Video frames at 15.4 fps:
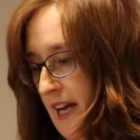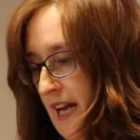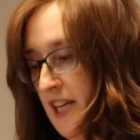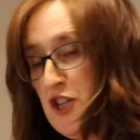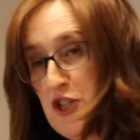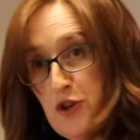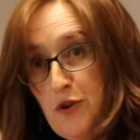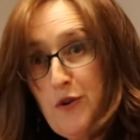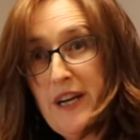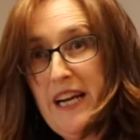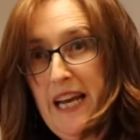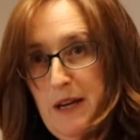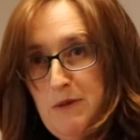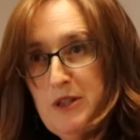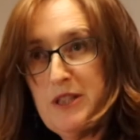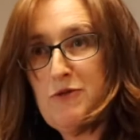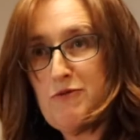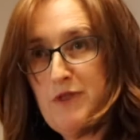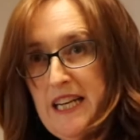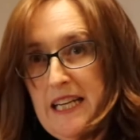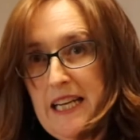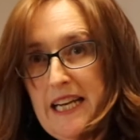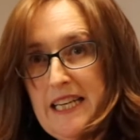ensuring he was
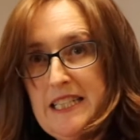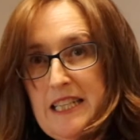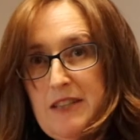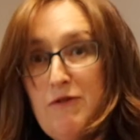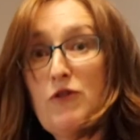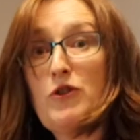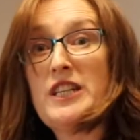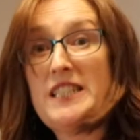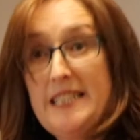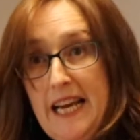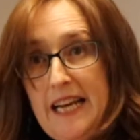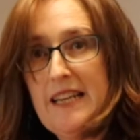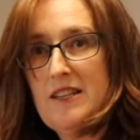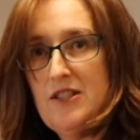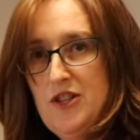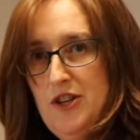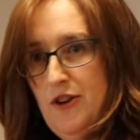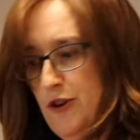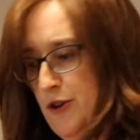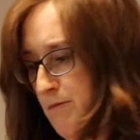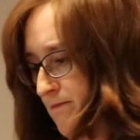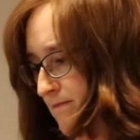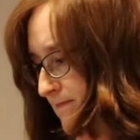re-elected for a second
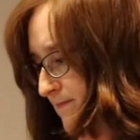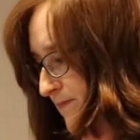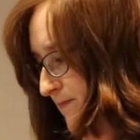term.